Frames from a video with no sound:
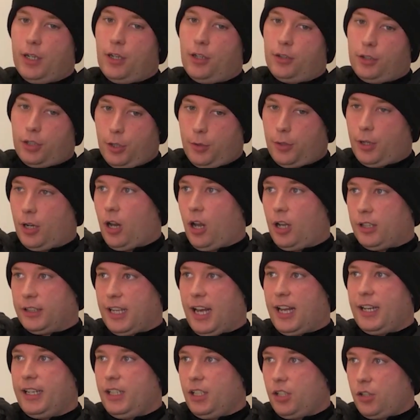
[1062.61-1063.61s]
been doing a lot of
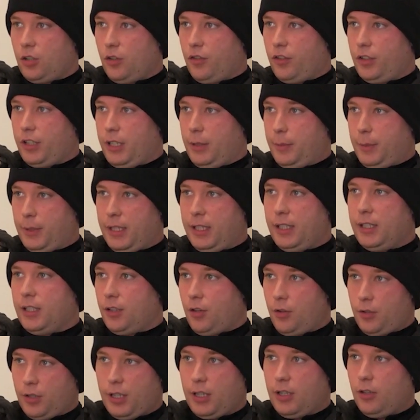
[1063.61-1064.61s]
Danny stuff on EPD, you
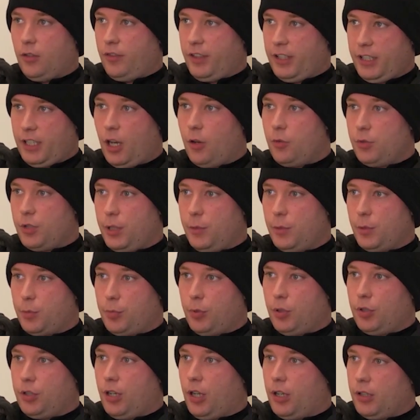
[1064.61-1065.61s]
know, the little videos he was
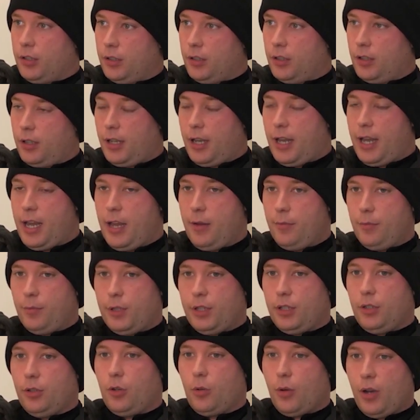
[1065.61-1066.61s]
putting on.
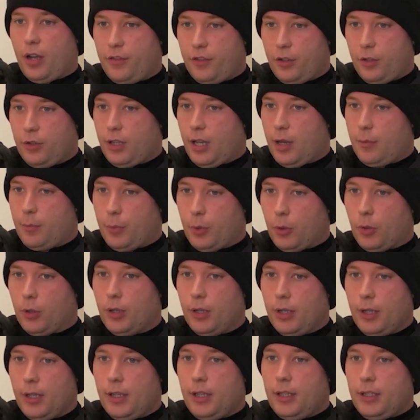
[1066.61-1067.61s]
Been doing quite a few of them, but
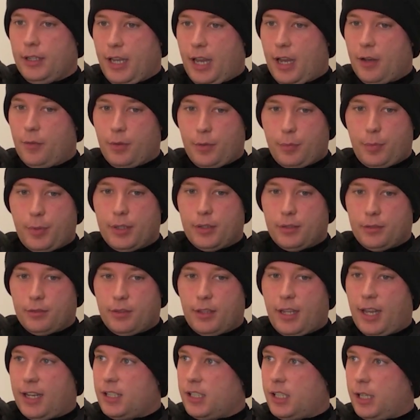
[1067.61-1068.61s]
yeah, we've been
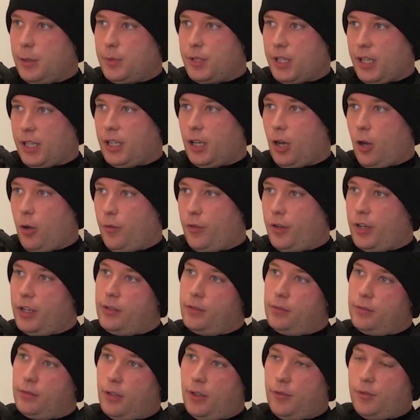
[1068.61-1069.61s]
legs keep ticking over,
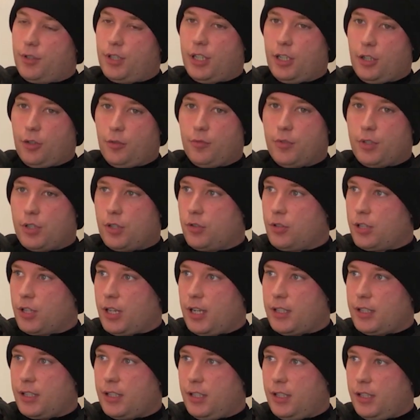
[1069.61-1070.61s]
and obviously good results
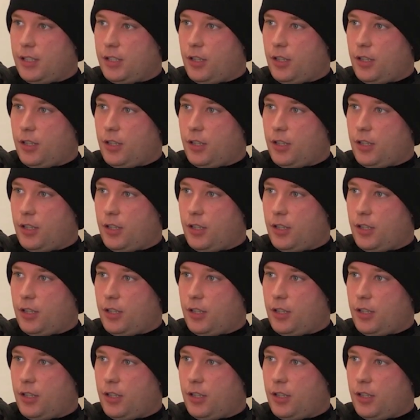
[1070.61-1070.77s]
Saturday.